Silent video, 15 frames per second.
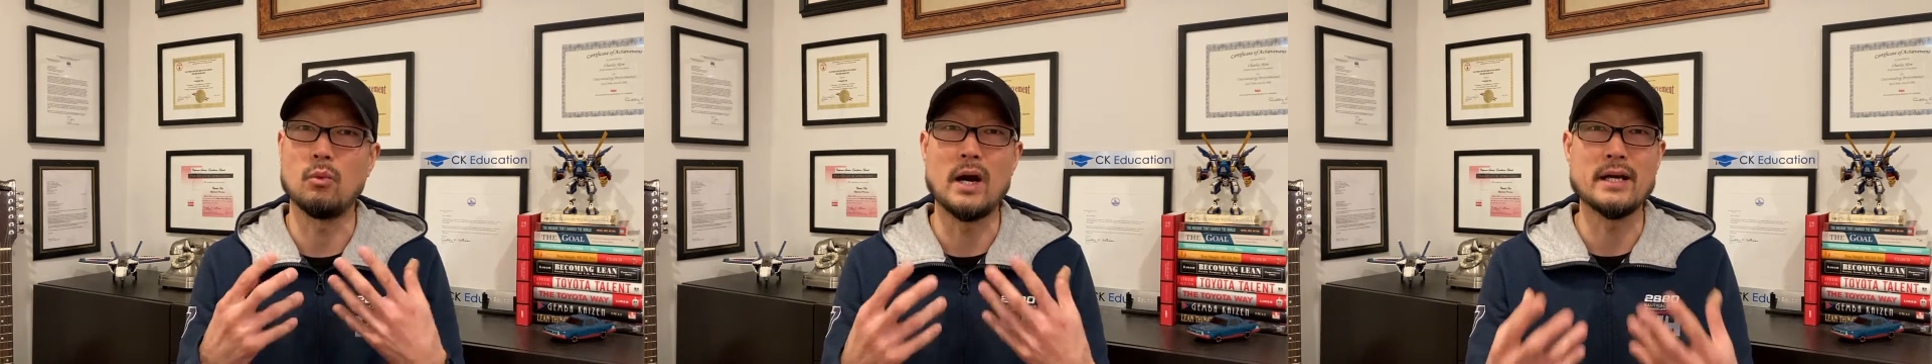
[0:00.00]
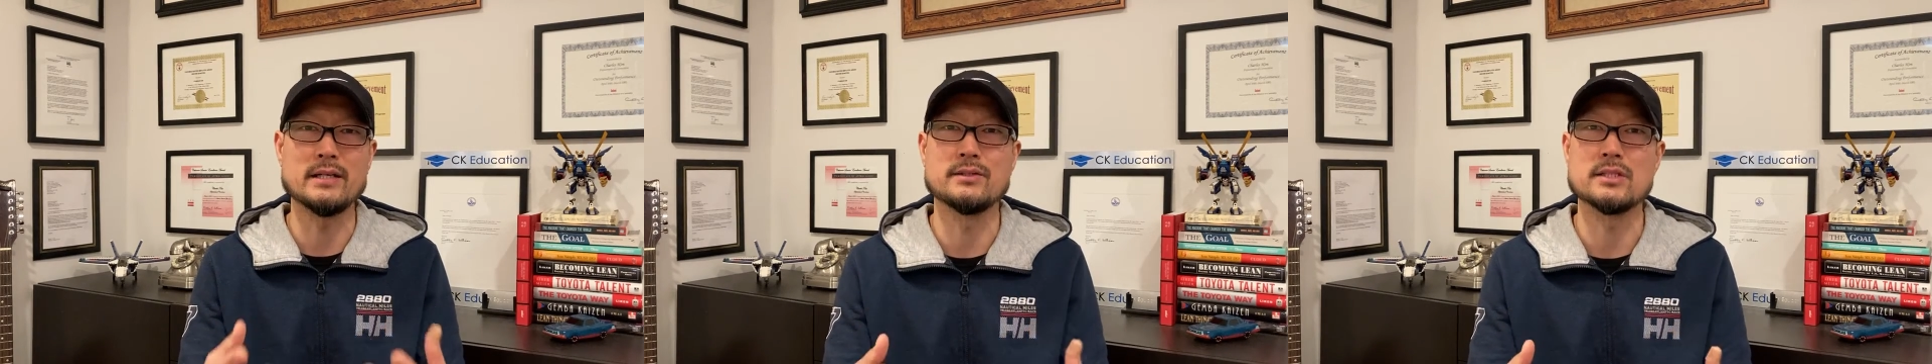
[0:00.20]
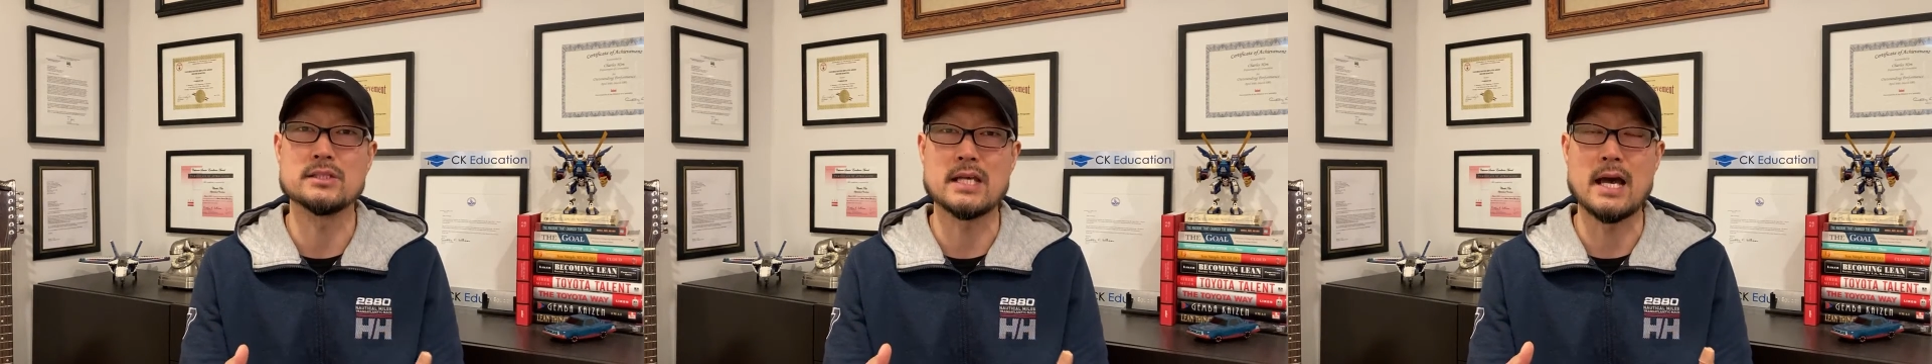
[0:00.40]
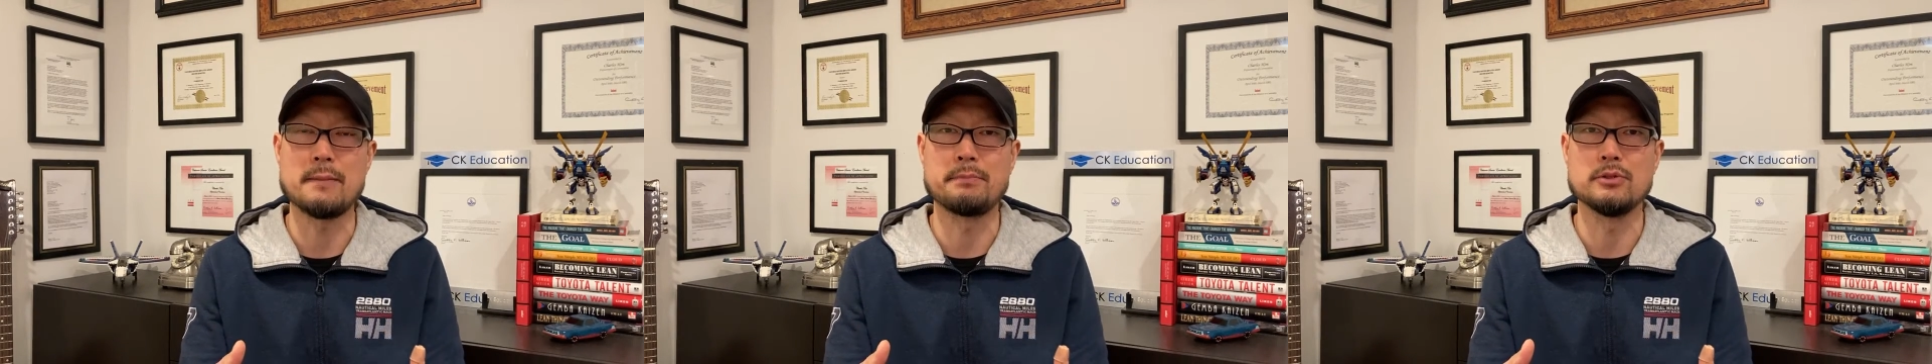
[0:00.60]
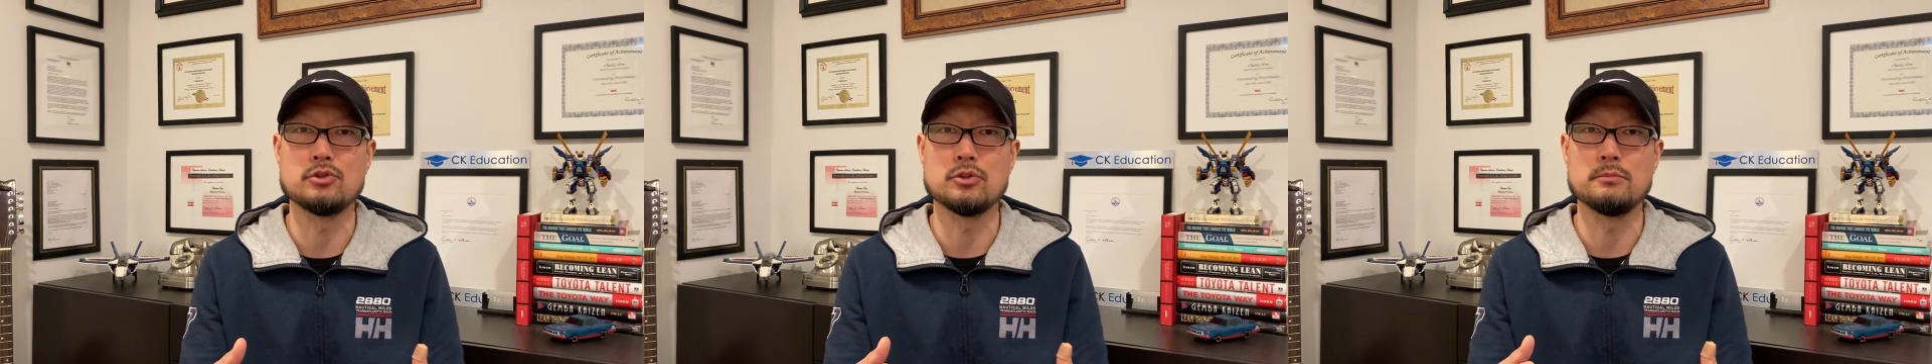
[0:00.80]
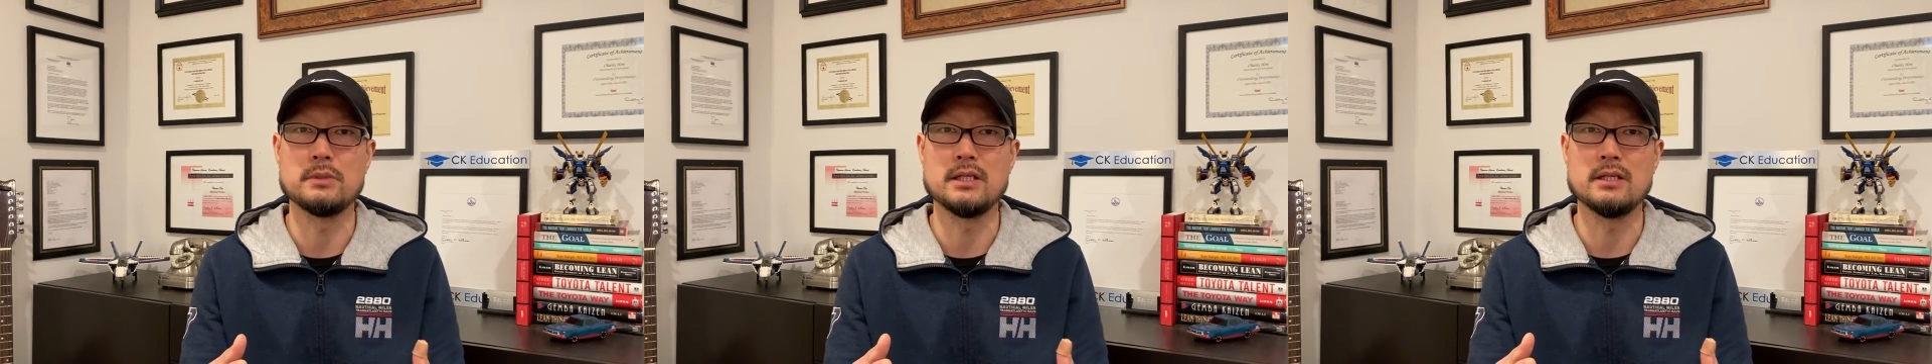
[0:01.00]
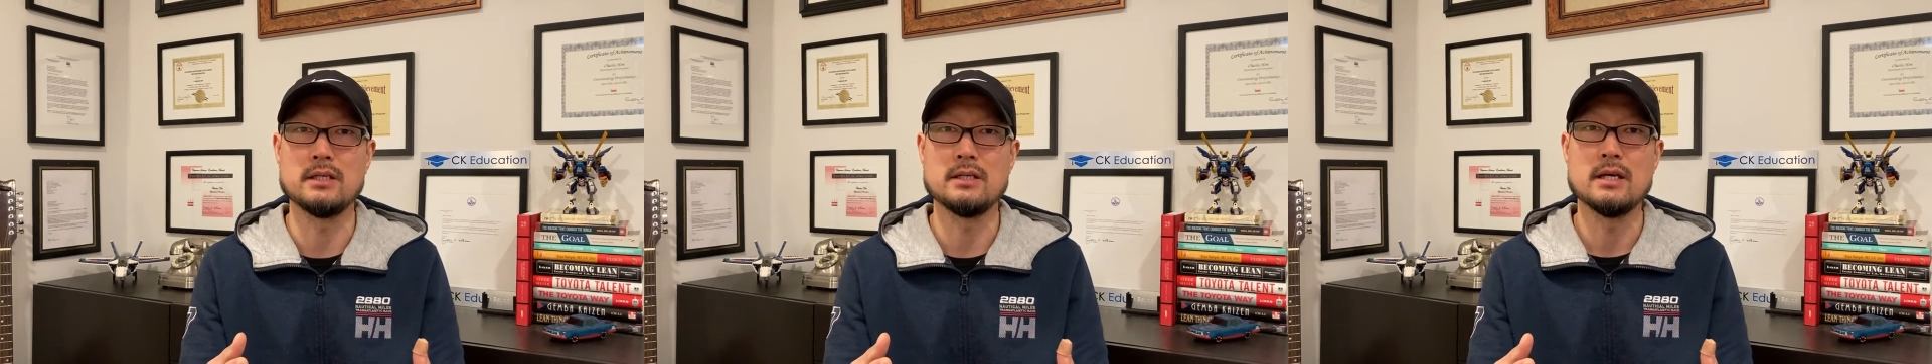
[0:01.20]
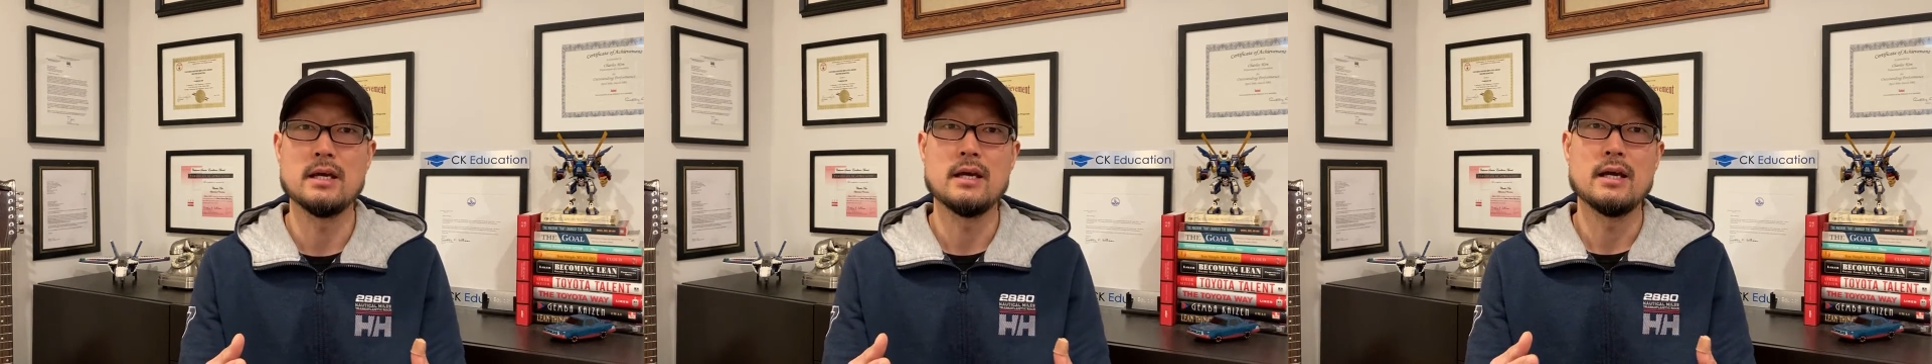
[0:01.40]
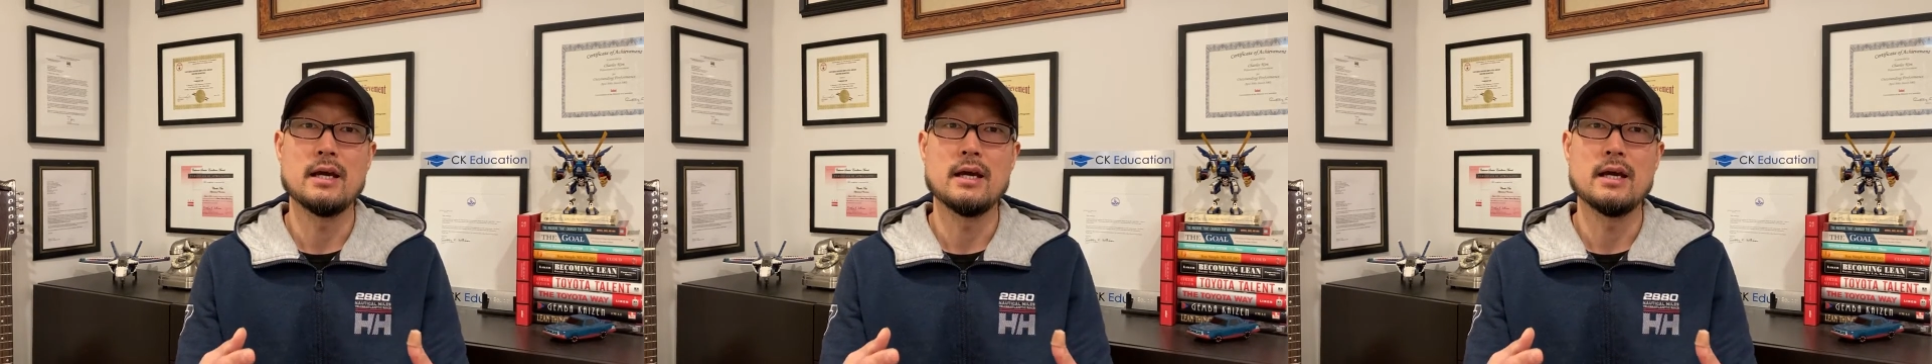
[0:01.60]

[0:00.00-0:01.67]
Why did this happen to me?